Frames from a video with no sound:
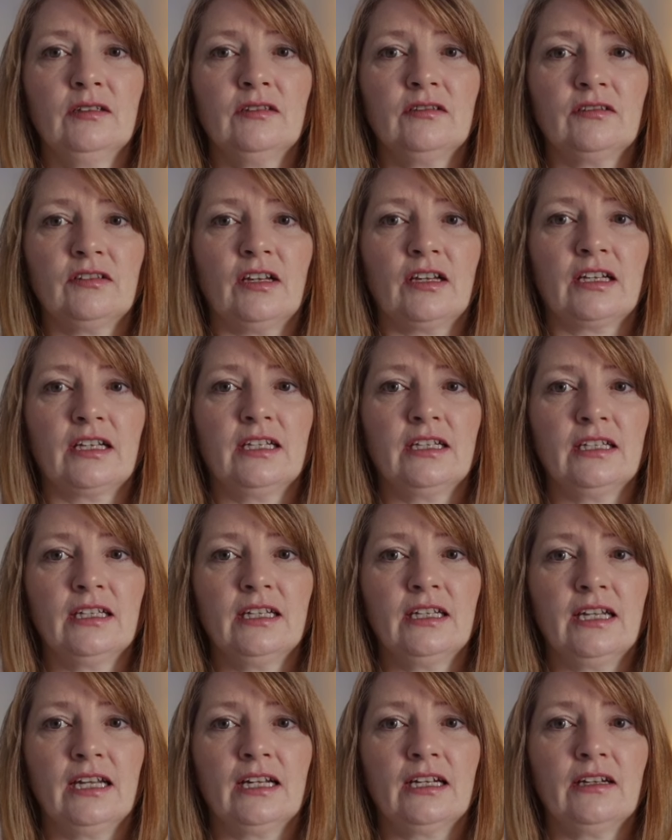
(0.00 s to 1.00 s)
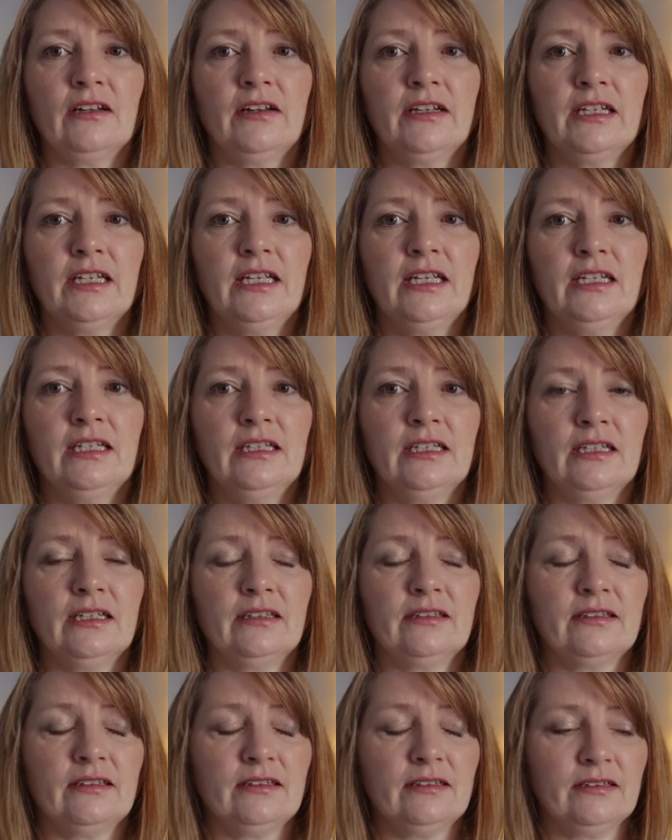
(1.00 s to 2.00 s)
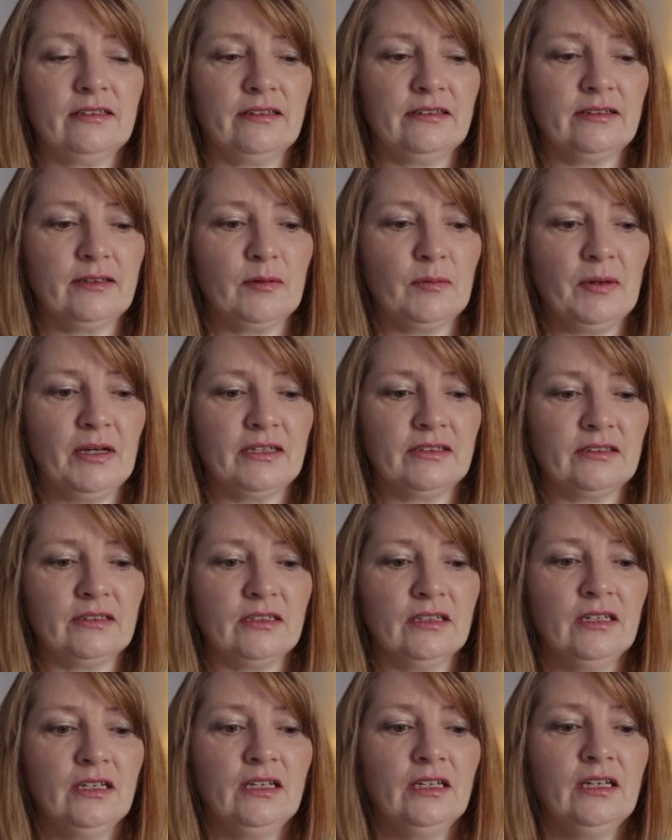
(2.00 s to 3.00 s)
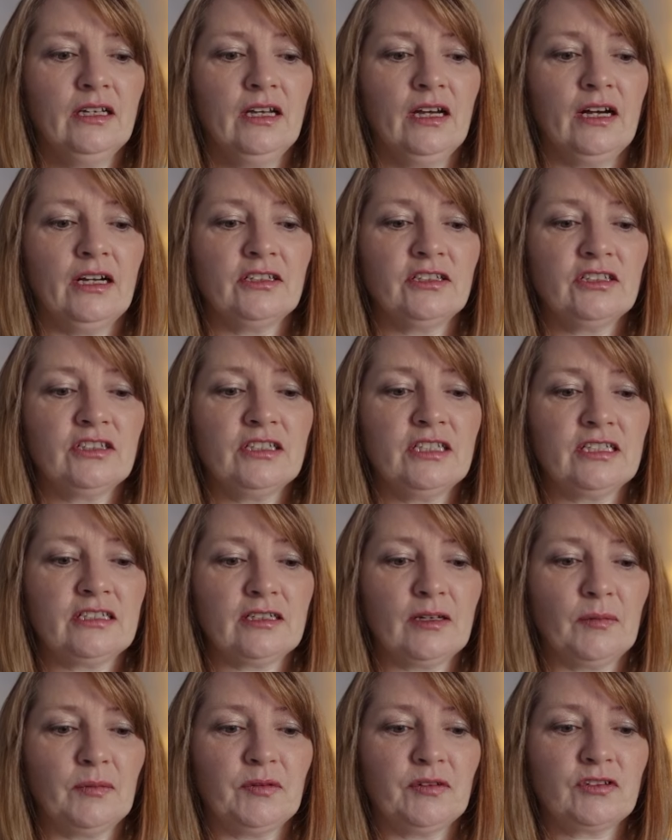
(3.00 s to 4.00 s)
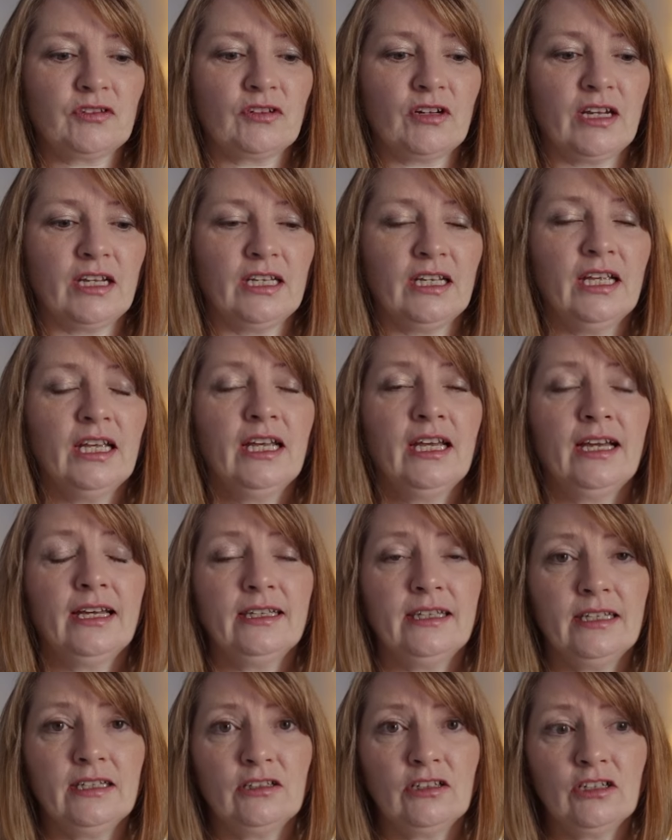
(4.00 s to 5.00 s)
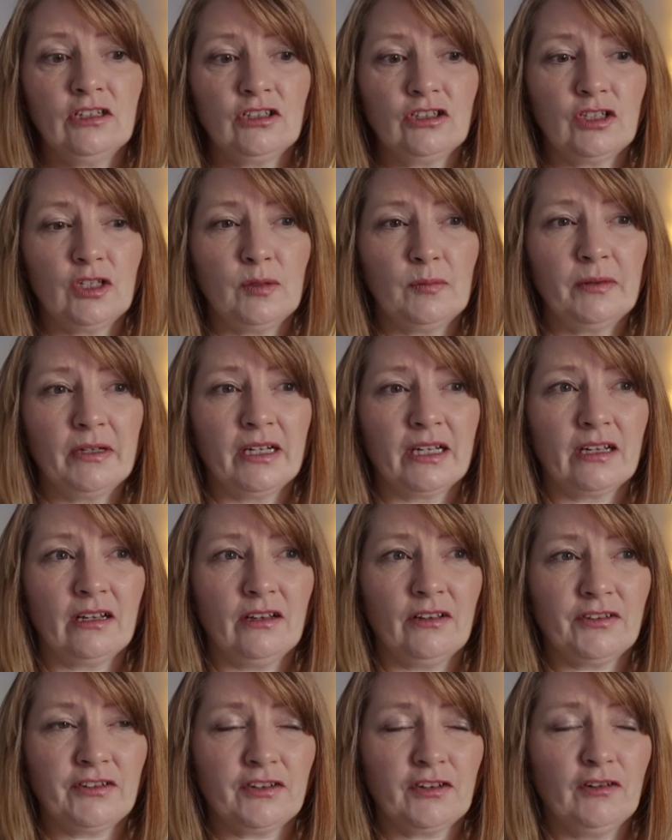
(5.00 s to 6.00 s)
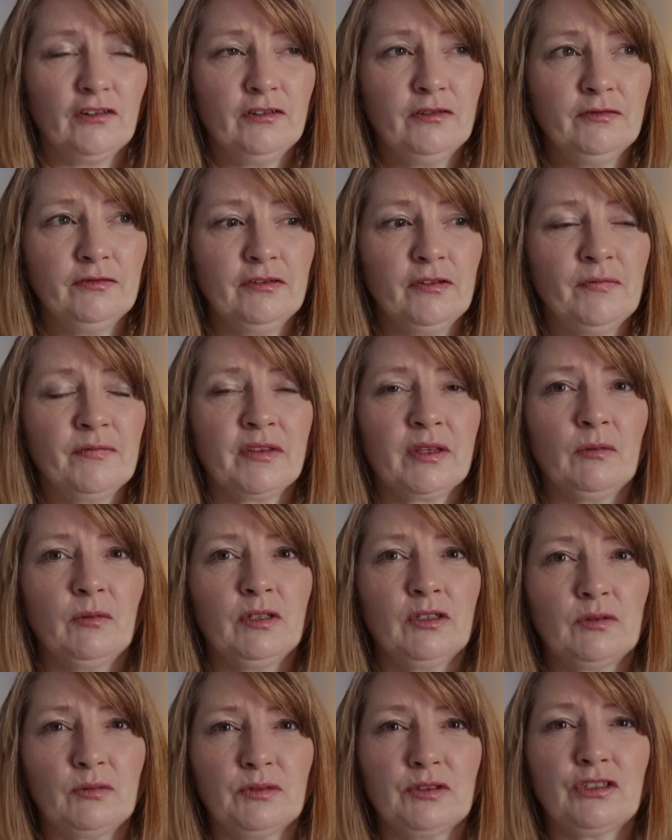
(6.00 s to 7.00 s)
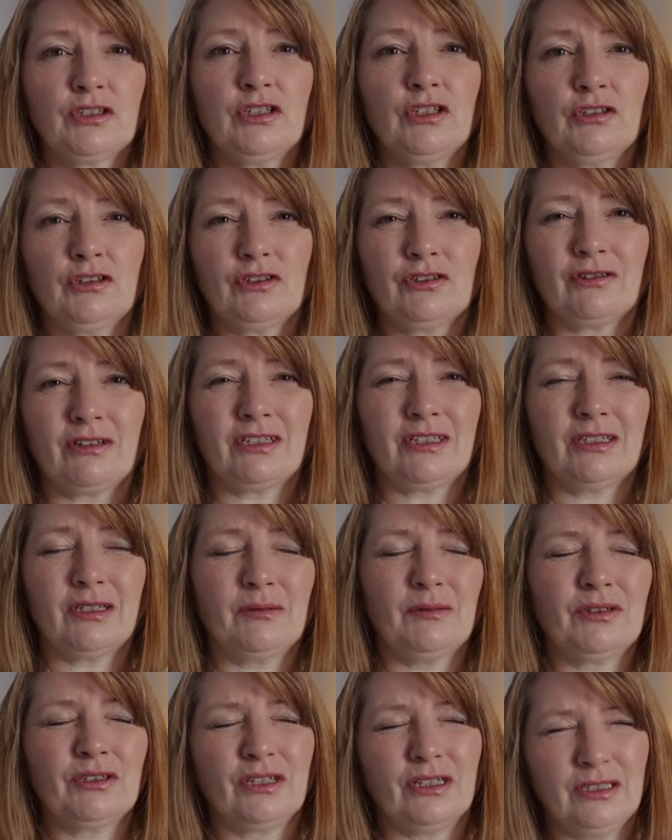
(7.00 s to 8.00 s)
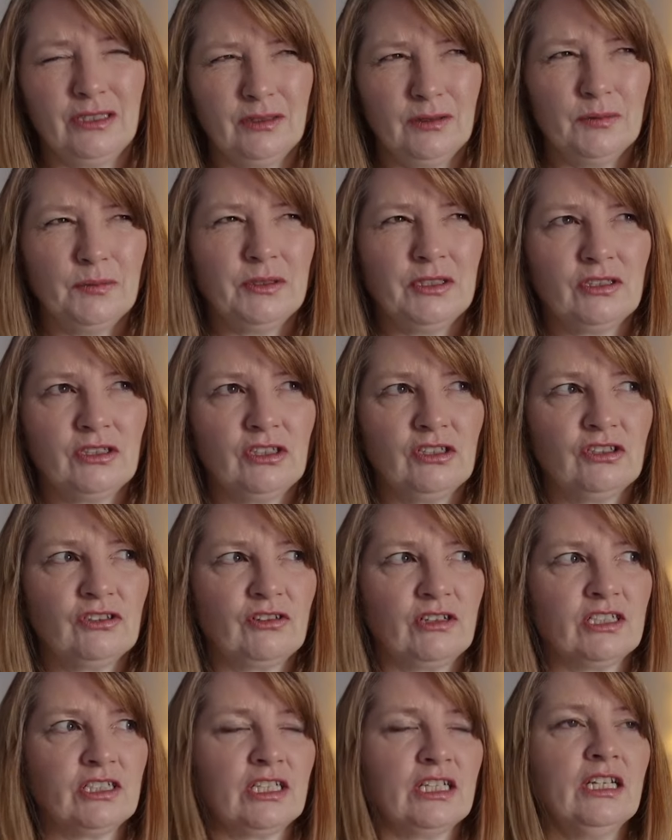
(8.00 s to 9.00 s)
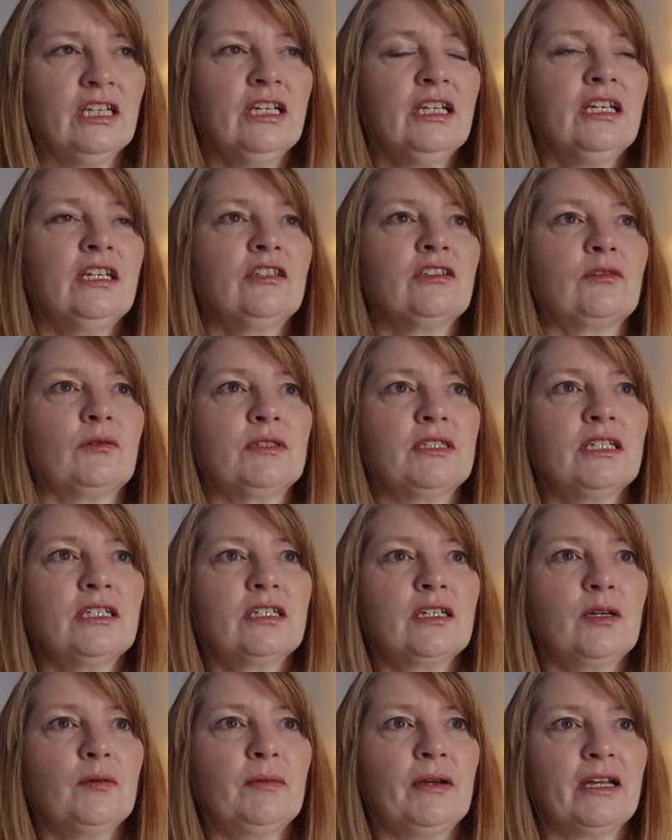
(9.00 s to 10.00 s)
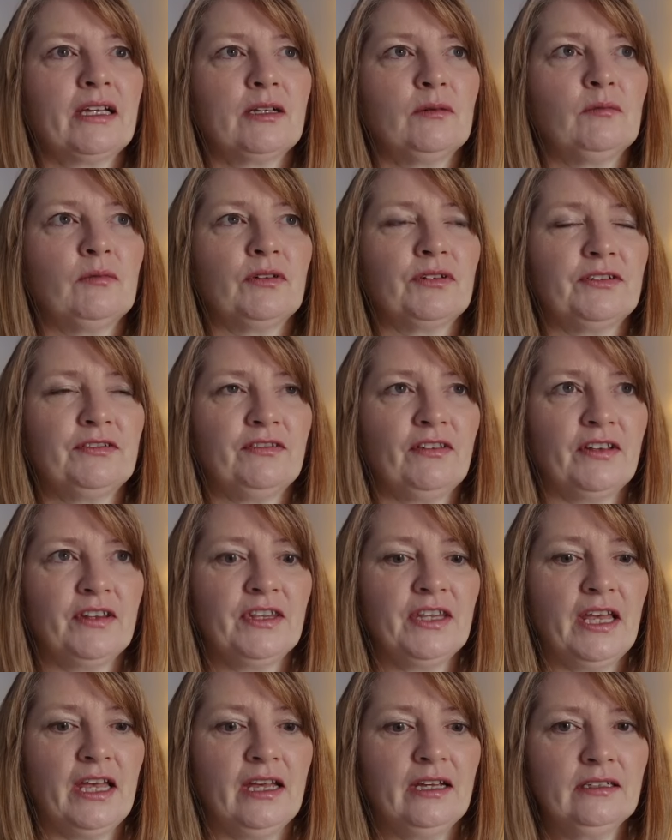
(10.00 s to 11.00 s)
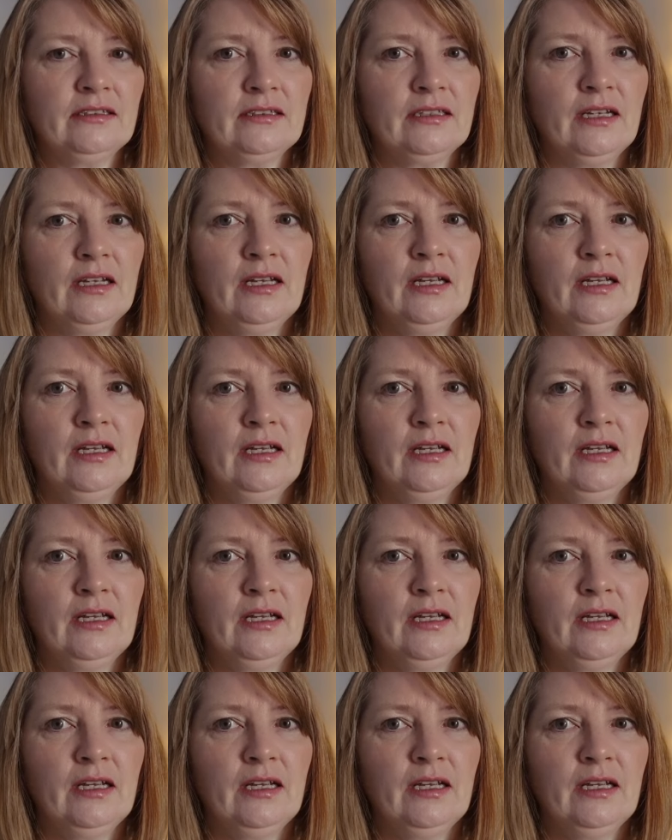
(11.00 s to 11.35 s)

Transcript: tucking the neckline in, as it says in the pattern, I just knit up straight and then did tubular cast off, which was too stretchy, which I knew would be too stretchy. So I did go back and modify that.